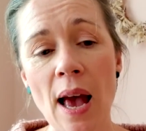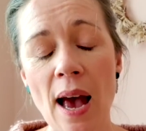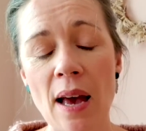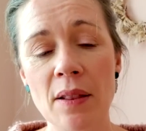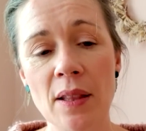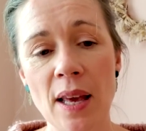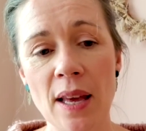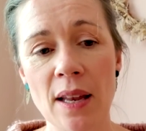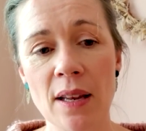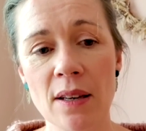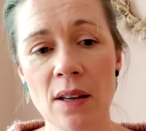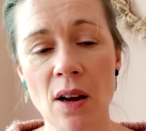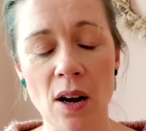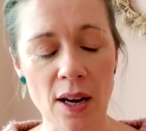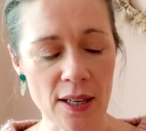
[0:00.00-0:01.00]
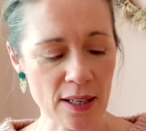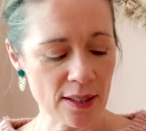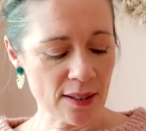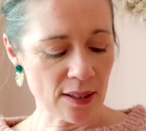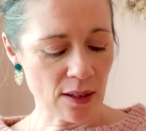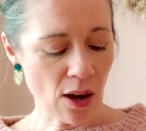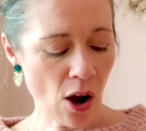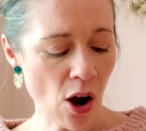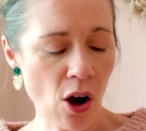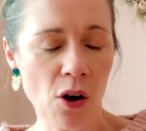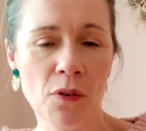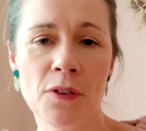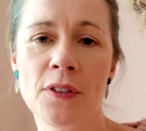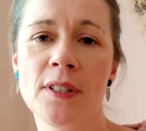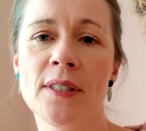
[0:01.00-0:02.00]
And then I knit
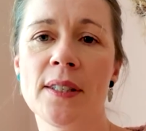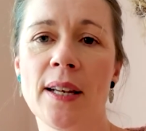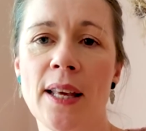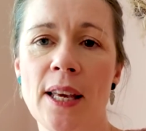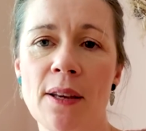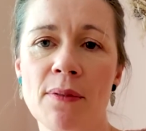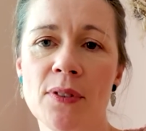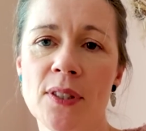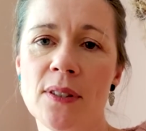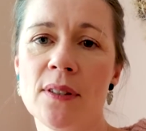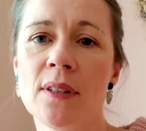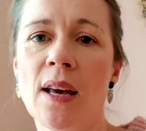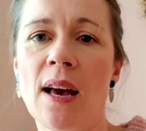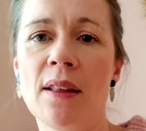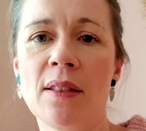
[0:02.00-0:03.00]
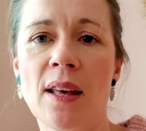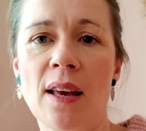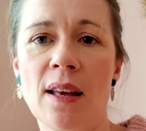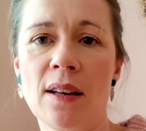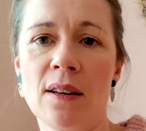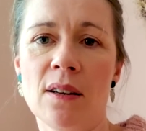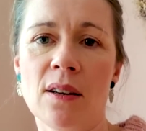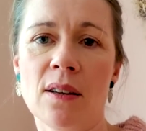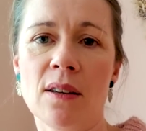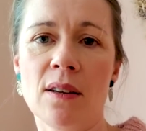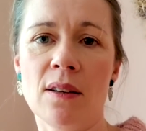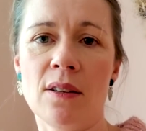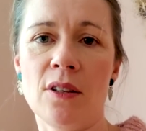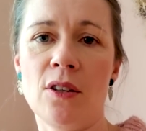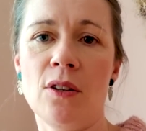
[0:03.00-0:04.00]
half the sleeves, and then
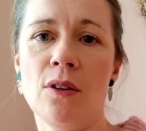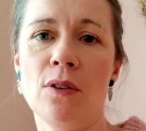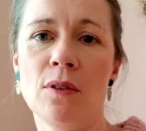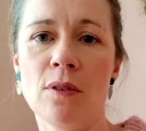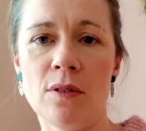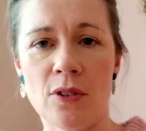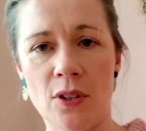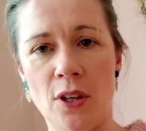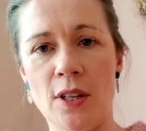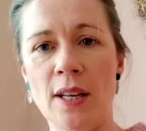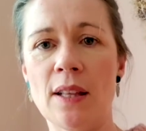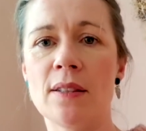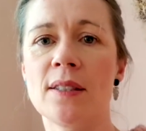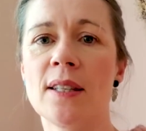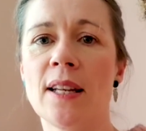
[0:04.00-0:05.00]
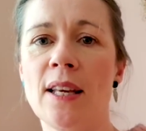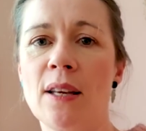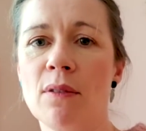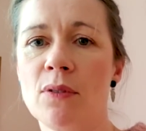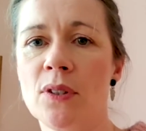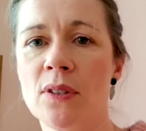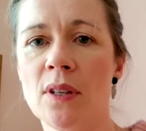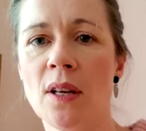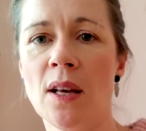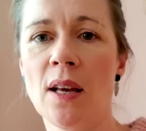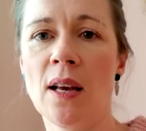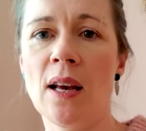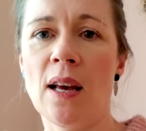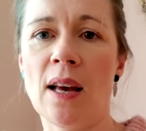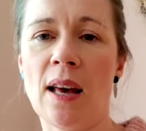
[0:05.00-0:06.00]
you knit the sleeves
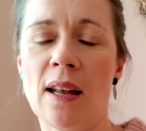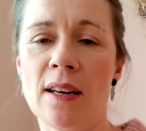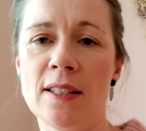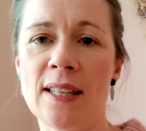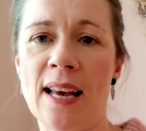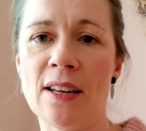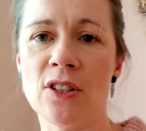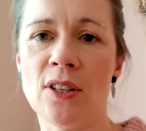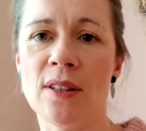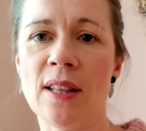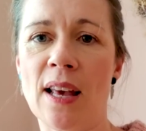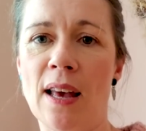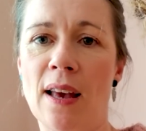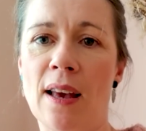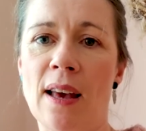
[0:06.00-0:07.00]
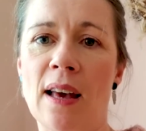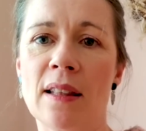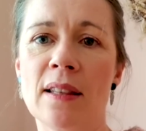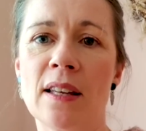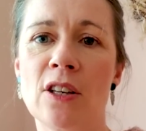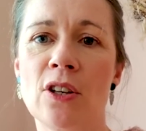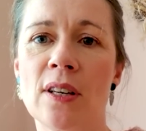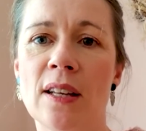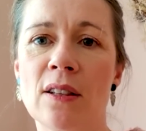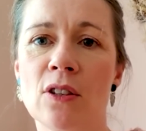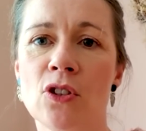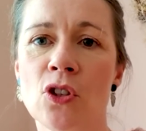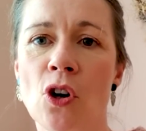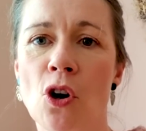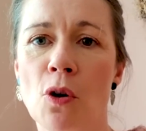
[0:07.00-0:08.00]
and attach it there, and then you knit the
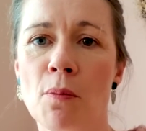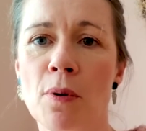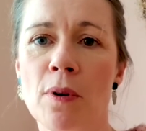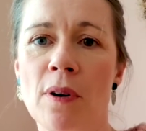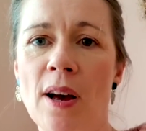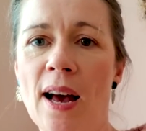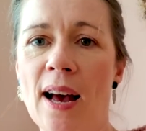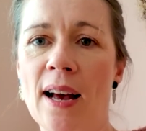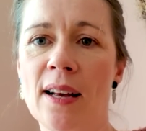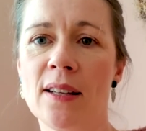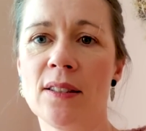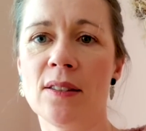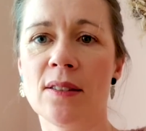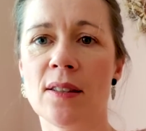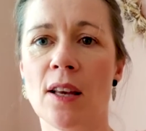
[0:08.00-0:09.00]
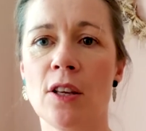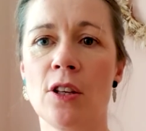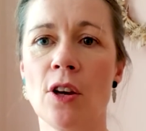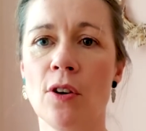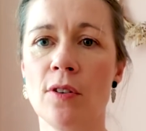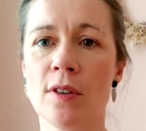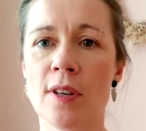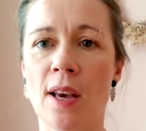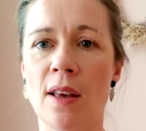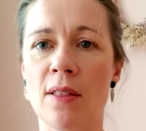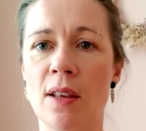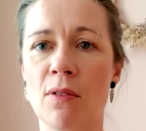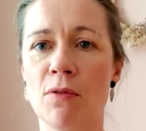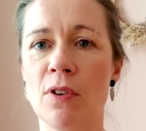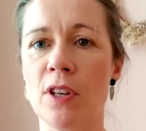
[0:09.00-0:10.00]
top as a yoke, and
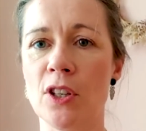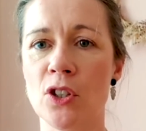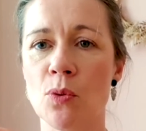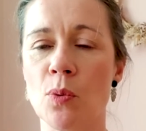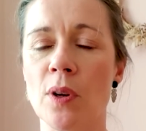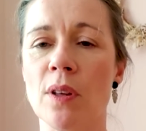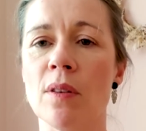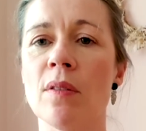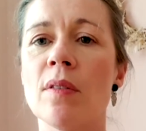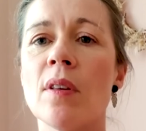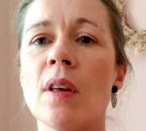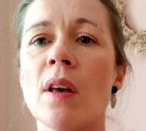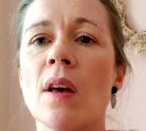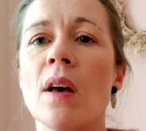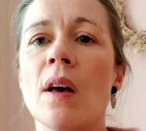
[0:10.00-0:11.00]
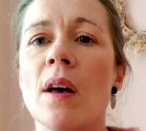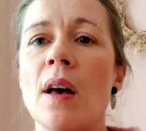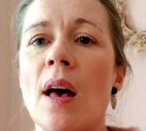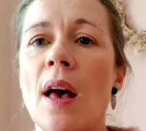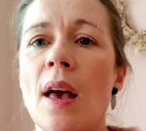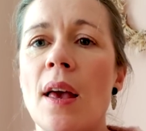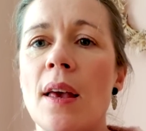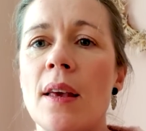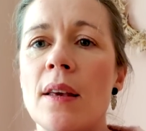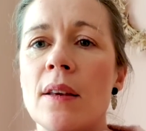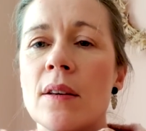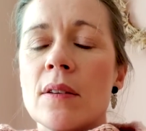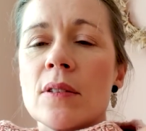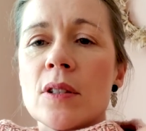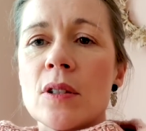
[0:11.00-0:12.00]
then finish with
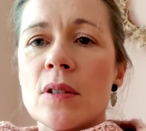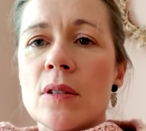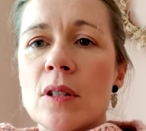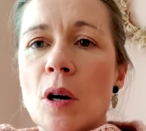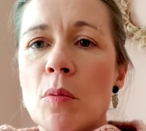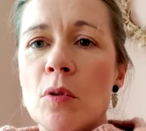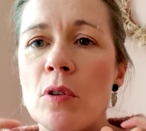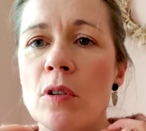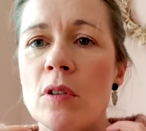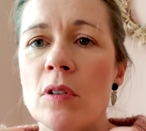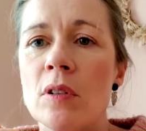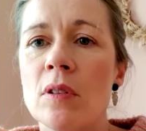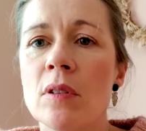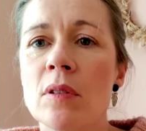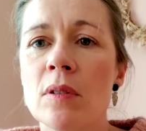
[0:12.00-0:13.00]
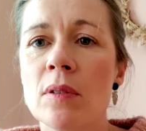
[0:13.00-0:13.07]
a double